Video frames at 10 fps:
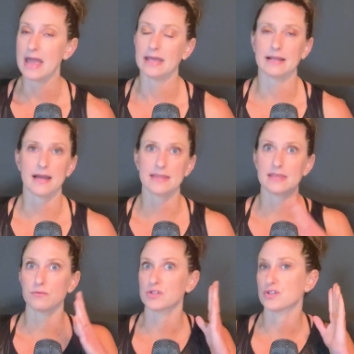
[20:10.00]
And I
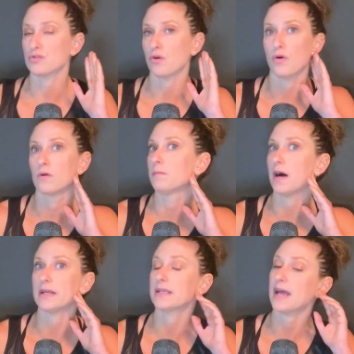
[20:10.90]
think we should do a whole
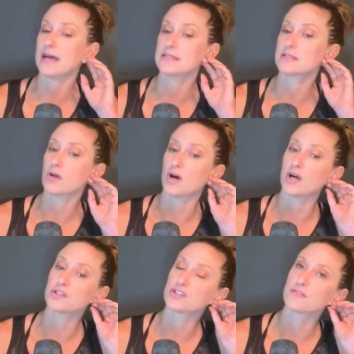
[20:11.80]
podcast
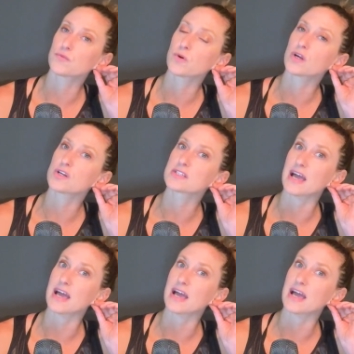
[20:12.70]
on shift workers.